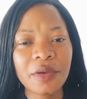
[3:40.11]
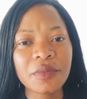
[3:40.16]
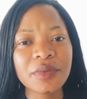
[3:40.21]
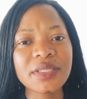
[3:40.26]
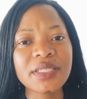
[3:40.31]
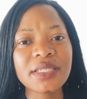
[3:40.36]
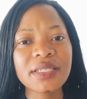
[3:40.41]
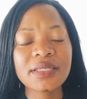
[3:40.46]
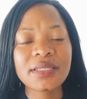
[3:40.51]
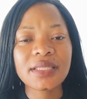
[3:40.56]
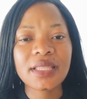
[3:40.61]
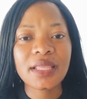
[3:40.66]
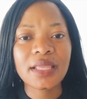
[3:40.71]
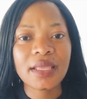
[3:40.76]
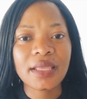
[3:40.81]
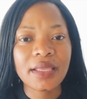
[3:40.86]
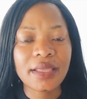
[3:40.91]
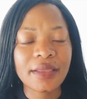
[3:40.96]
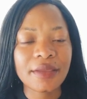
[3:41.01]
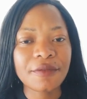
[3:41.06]
with just
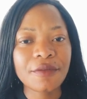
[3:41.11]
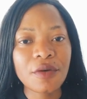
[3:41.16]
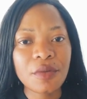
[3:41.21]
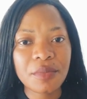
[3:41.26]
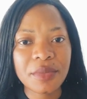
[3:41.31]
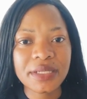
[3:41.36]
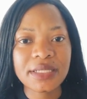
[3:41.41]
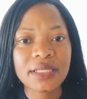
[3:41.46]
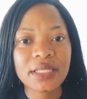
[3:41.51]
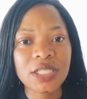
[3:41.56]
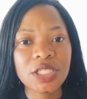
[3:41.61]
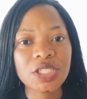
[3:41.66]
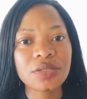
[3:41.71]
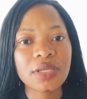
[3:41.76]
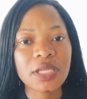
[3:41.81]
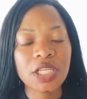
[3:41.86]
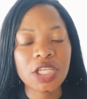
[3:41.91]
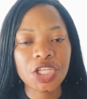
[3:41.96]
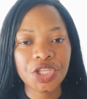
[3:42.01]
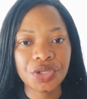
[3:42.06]
the format that you
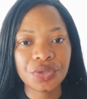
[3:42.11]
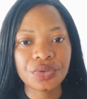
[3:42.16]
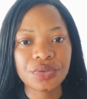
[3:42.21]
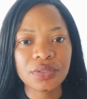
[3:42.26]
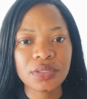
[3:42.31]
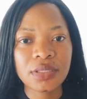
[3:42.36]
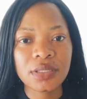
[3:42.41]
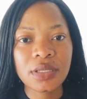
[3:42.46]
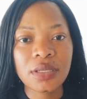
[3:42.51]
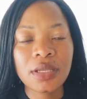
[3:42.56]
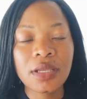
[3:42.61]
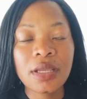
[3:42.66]
can use